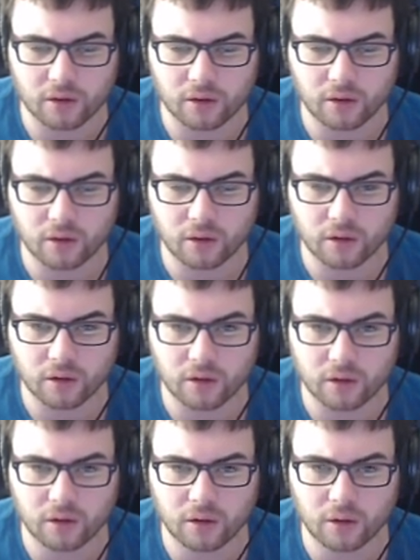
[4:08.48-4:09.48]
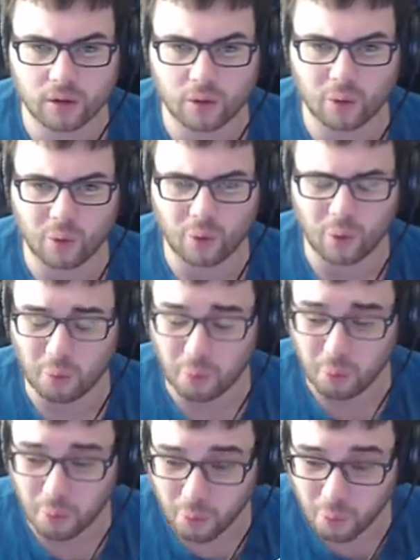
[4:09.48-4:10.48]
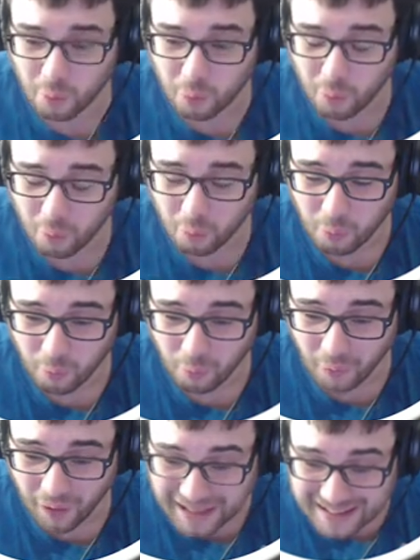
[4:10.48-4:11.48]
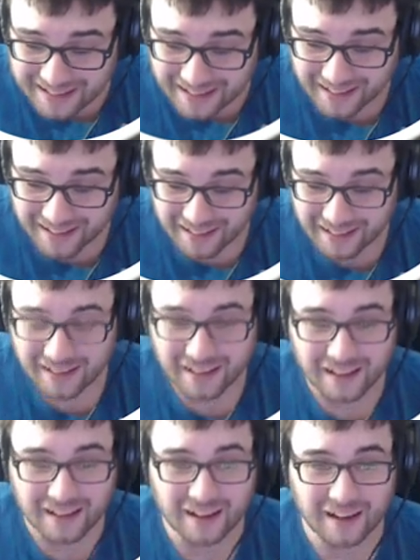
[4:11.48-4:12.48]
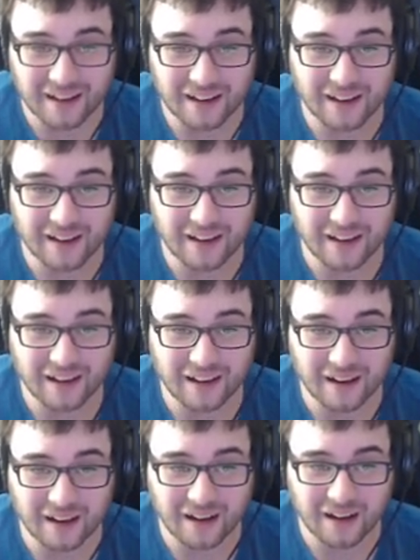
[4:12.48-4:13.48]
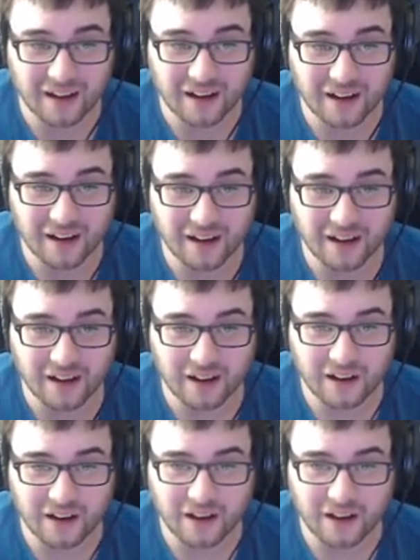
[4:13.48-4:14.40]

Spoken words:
(silence)